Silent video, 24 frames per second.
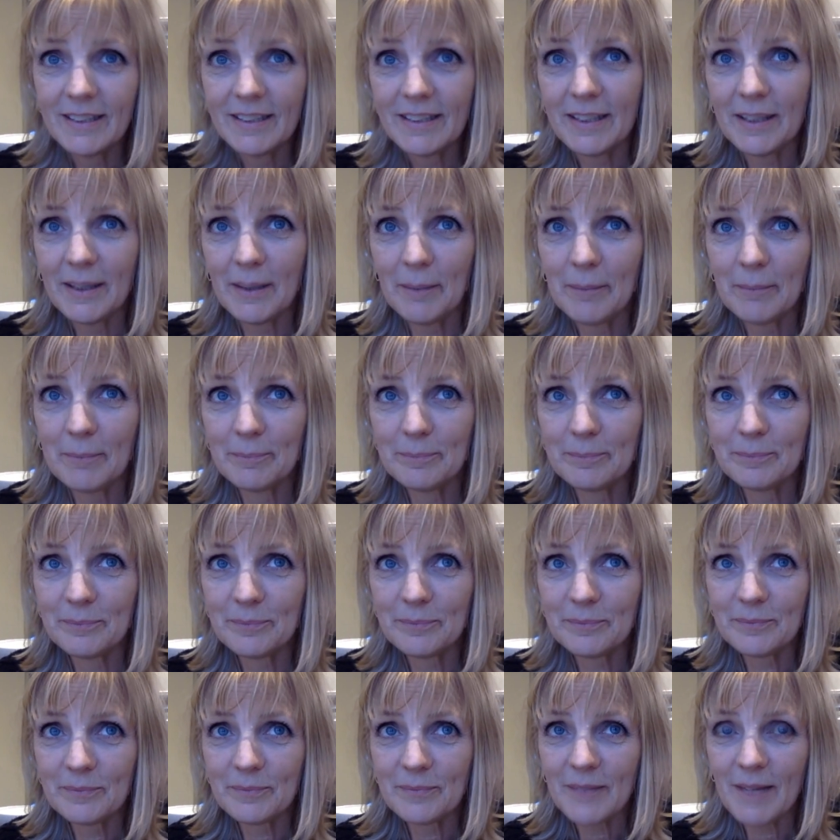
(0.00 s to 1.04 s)
Um,
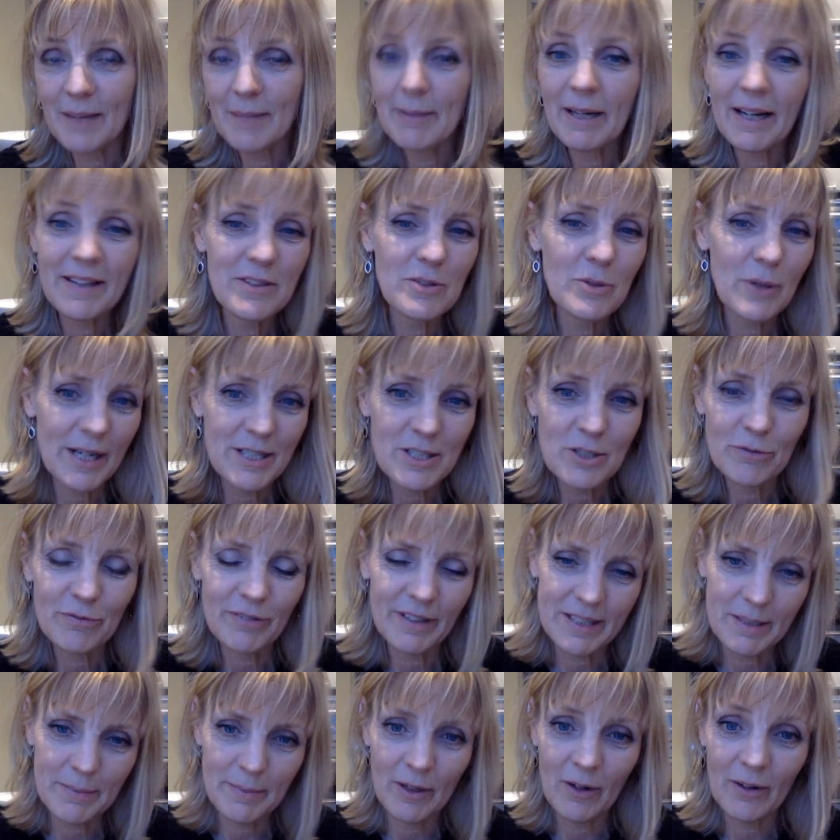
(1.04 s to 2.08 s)
I mean, I, th- I do
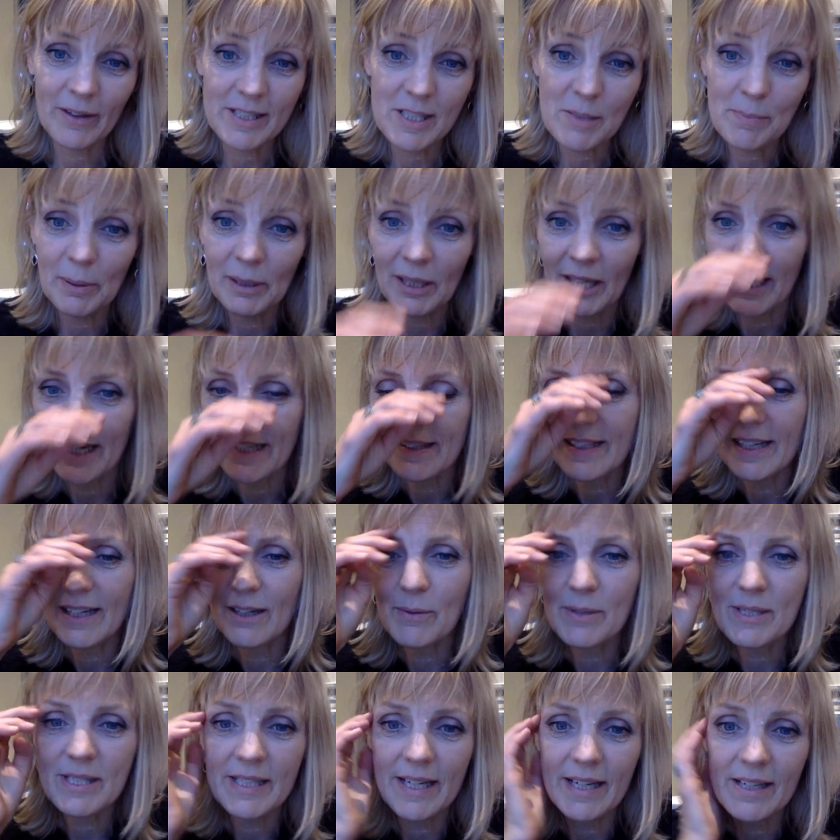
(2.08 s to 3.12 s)
find Americans polite. They
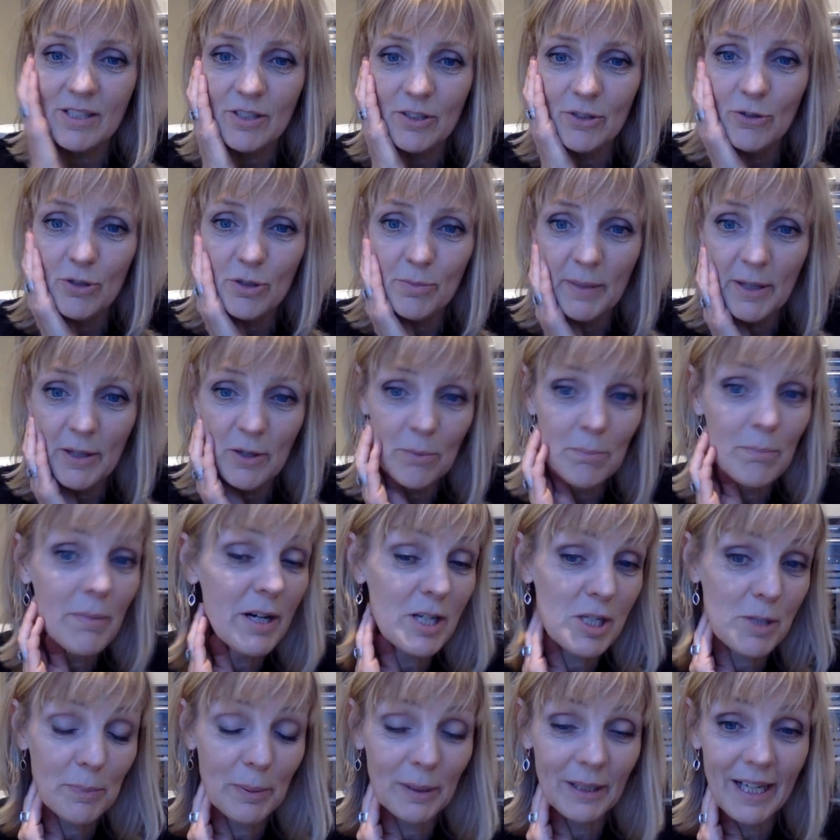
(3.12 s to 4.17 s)
always say, excuse me. They're
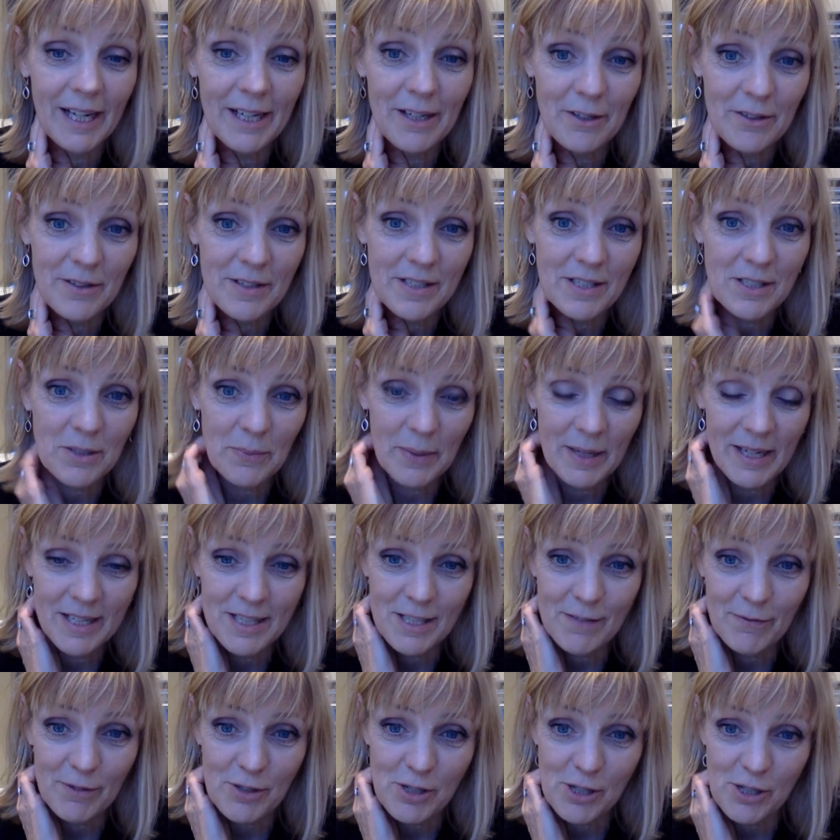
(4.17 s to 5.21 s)
much politer than
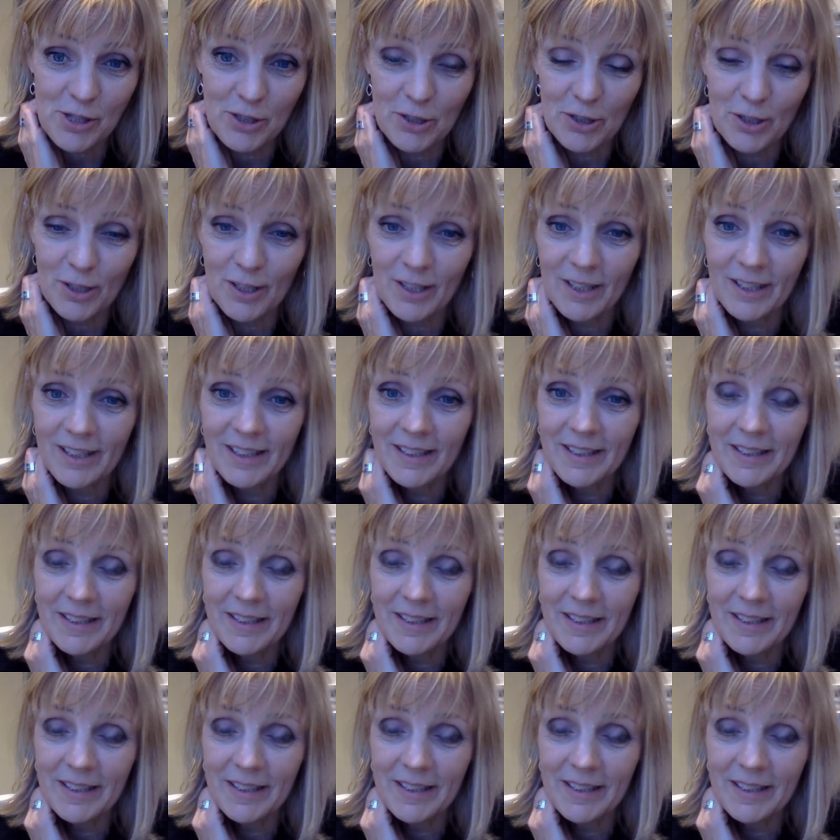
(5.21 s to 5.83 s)
Swedes for sure.